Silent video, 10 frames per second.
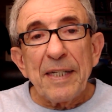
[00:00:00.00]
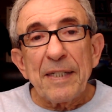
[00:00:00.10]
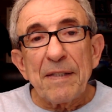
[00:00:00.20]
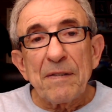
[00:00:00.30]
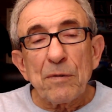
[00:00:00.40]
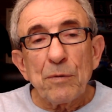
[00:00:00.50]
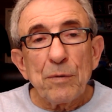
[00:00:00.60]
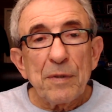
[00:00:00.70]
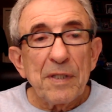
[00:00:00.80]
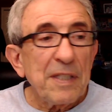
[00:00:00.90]

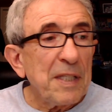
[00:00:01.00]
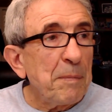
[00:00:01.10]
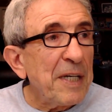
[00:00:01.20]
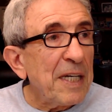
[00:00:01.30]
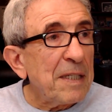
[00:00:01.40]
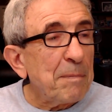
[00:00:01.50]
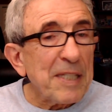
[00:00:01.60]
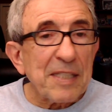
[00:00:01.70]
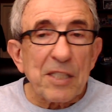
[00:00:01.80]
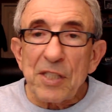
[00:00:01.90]
through email and
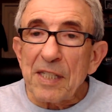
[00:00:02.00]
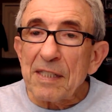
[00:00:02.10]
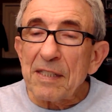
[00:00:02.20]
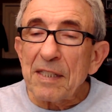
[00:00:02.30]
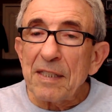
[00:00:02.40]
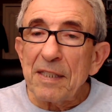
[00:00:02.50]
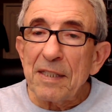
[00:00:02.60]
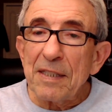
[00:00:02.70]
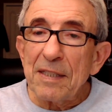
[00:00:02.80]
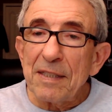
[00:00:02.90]
messages
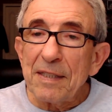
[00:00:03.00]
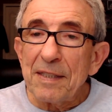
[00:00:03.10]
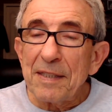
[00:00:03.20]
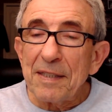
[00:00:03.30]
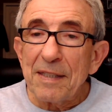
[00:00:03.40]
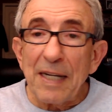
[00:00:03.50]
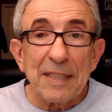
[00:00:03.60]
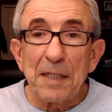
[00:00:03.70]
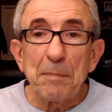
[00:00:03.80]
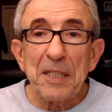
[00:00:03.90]
and
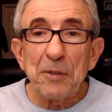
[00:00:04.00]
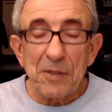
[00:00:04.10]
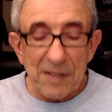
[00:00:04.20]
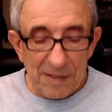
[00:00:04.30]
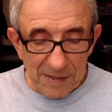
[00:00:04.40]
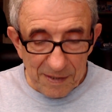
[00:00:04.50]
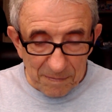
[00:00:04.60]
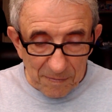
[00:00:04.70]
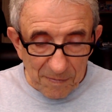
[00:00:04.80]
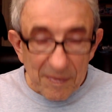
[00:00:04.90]
other methods,
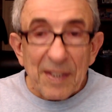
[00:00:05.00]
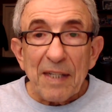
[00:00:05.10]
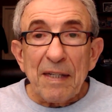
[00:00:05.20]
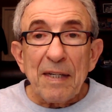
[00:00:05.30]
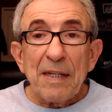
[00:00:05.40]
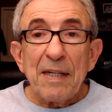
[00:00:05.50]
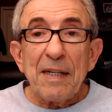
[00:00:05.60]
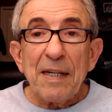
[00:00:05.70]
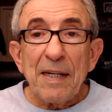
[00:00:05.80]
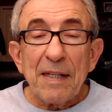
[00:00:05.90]

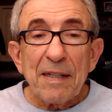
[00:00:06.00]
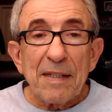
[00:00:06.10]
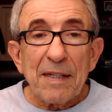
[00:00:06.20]
and